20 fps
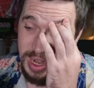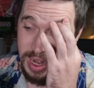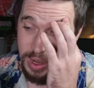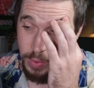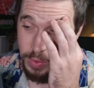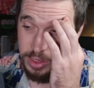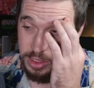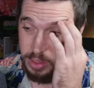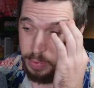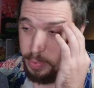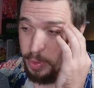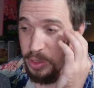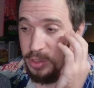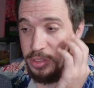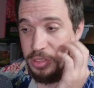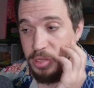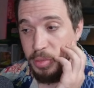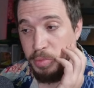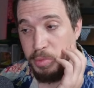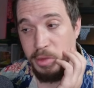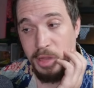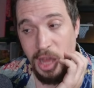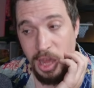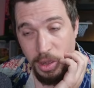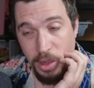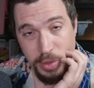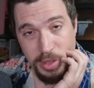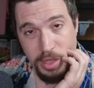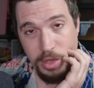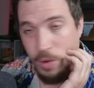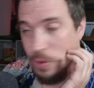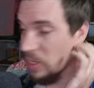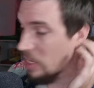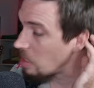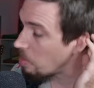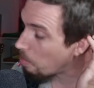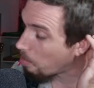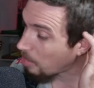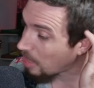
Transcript: and we're supposed to block with the queen,